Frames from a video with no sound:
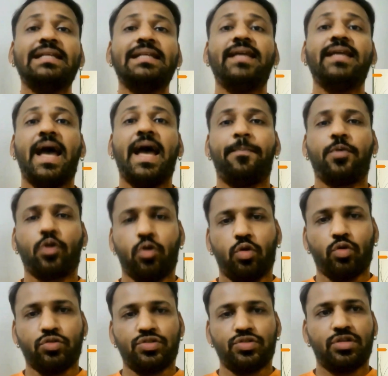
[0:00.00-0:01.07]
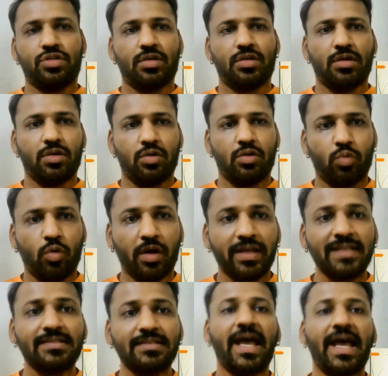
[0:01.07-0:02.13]
is the approach? What
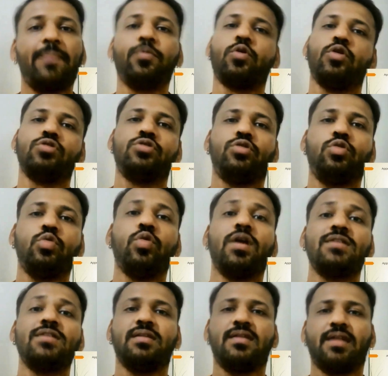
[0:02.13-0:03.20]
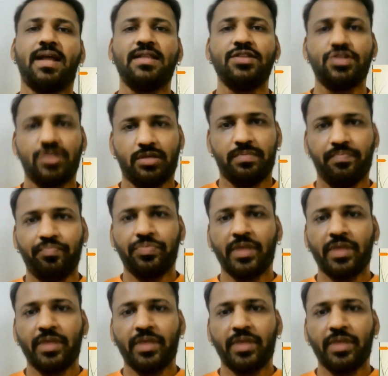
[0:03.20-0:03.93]
is the approach towards a transition?